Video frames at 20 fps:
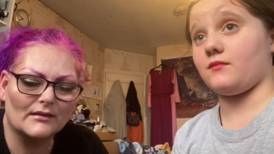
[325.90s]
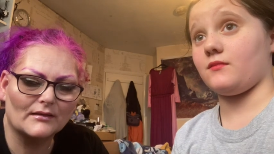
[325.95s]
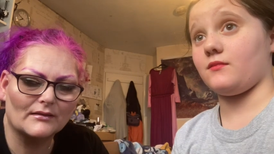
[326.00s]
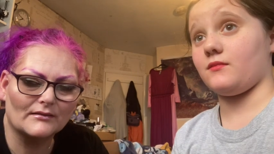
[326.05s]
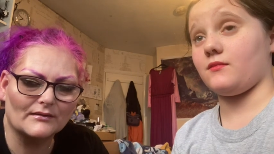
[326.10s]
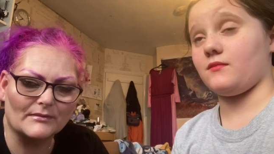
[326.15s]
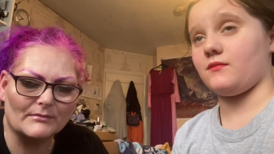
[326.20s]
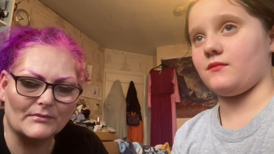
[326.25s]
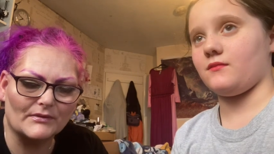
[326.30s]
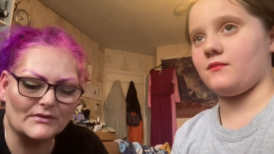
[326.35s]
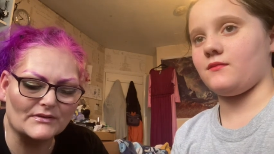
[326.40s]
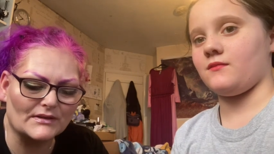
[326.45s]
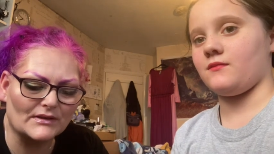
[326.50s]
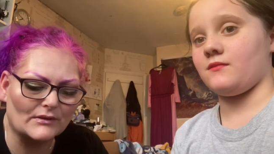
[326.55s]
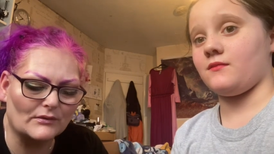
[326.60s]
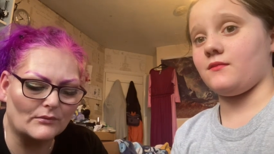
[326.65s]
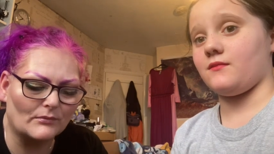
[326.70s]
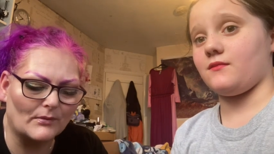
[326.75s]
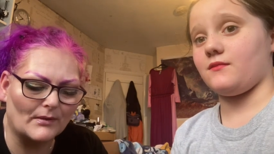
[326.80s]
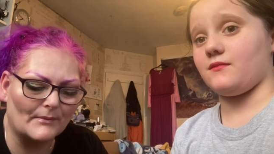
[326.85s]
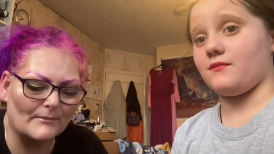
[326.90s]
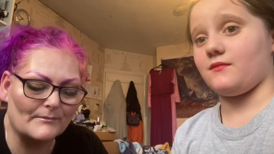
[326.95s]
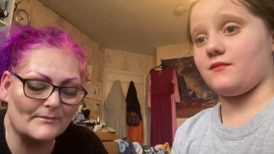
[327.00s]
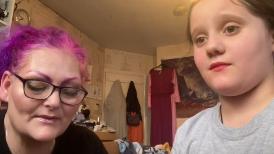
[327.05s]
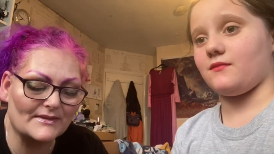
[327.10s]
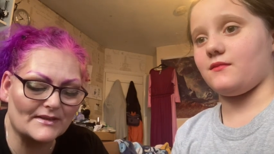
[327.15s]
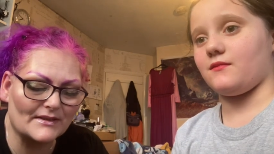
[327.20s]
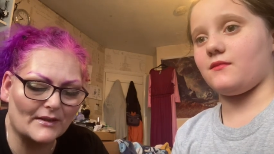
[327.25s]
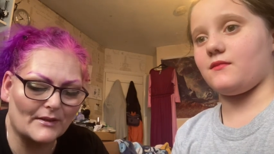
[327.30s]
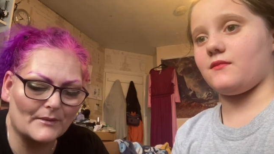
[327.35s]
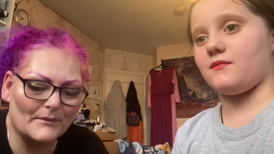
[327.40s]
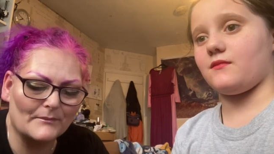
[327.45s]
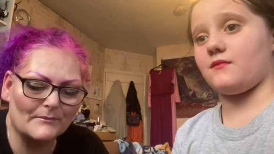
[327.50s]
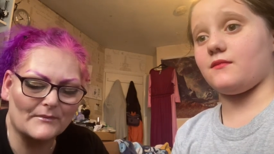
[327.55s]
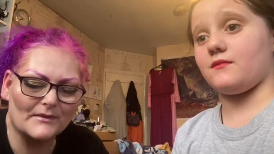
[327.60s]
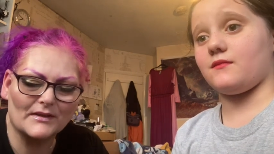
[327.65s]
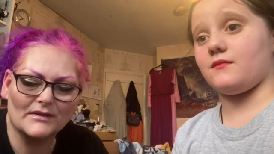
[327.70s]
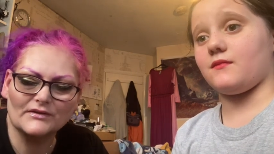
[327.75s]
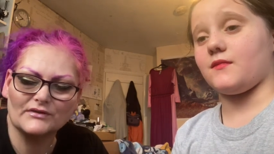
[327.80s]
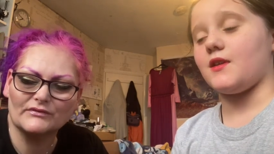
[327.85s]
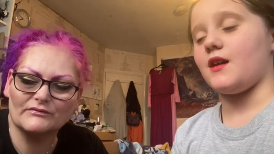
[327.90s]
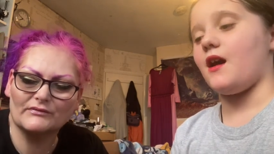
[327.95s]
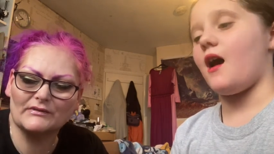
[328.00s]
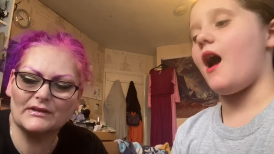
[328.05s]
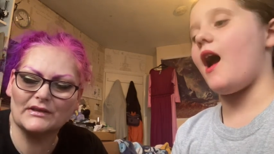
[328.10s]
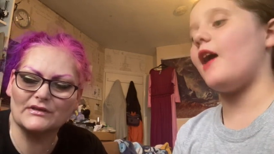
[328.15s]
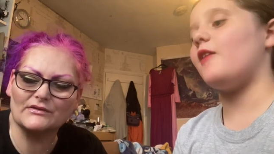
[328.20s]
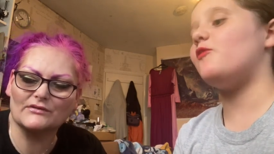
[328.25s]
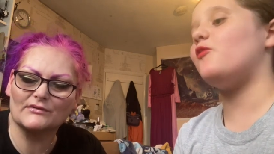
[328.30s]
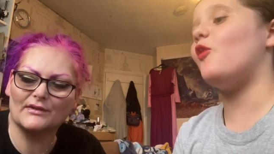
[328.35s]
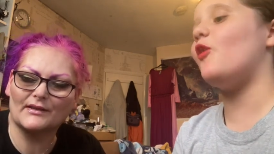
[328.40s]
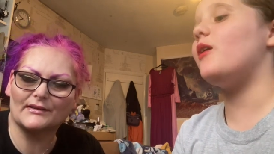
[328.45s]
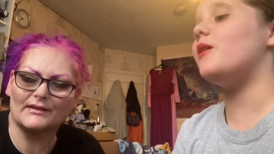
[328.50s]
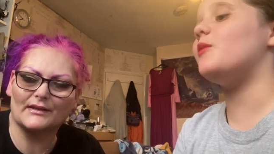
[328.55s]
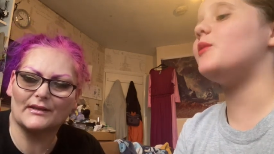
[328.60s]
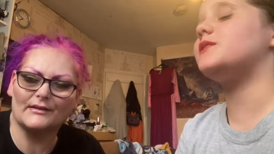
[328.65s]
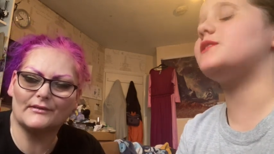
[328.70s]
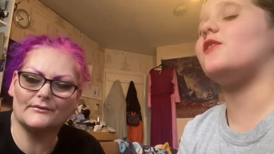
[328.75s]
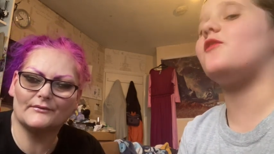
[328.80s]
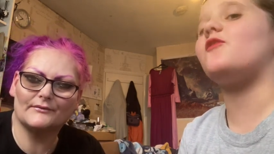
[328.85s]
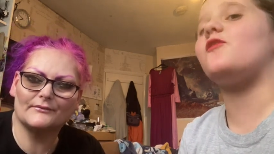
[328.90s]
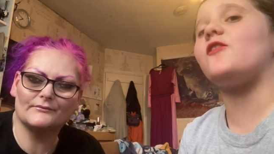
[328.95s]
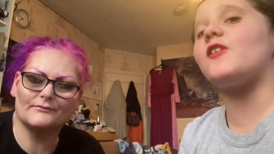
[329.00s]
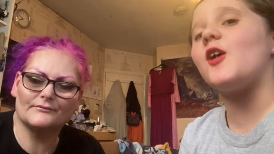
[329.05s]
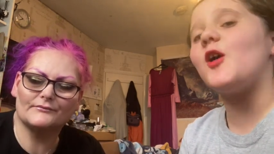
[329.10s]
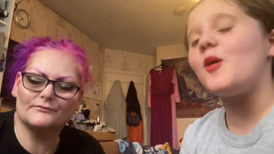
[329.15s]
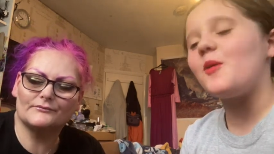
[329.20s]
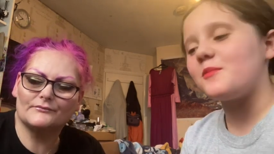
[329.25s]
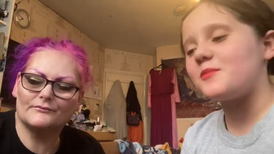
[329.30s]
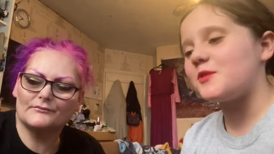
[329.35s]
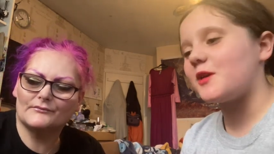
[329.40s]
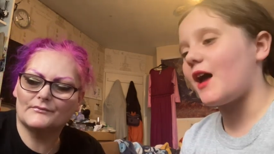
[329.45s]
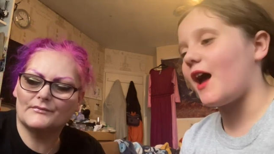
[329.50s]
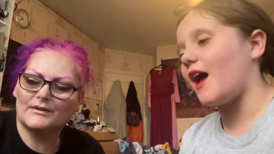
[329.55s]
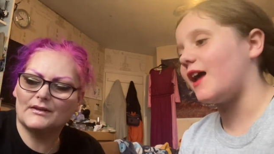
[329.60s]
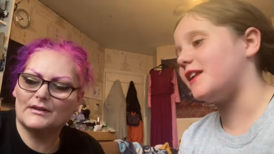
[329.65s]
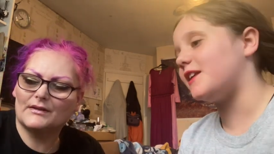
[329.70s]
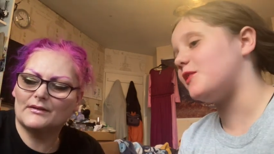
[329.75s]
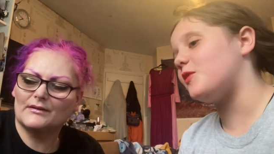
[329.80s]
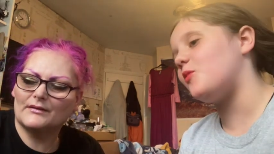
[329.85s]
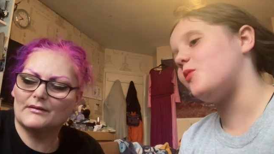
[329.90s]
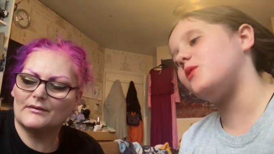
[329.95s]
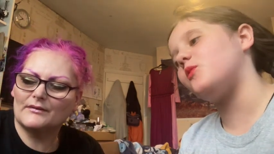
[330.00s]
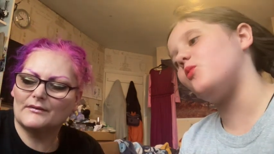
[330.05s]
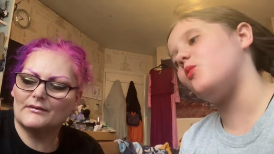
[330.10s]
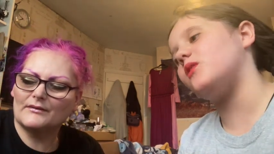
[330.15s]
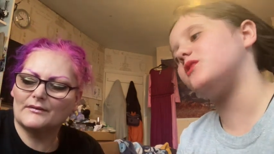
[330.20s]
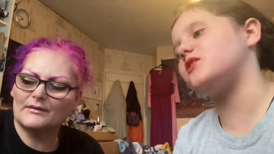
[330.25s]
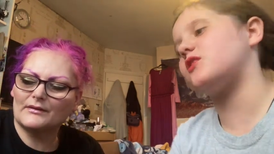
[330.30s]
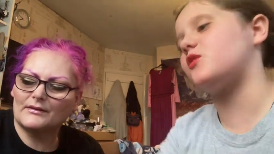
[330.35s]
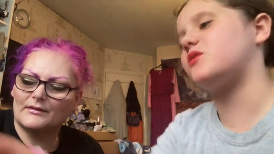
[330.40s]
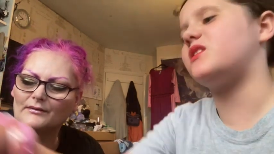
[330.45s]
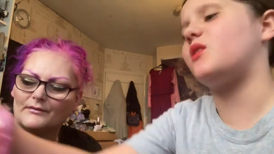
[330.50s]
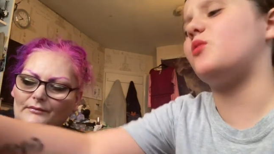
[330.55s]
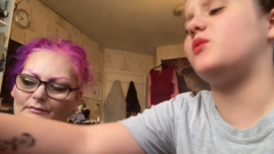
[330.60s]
Speaker 1: the musical one. So she really enjoyed I thought that. it
Speaker 2: was a film, so I didn't want to watch it because mm. I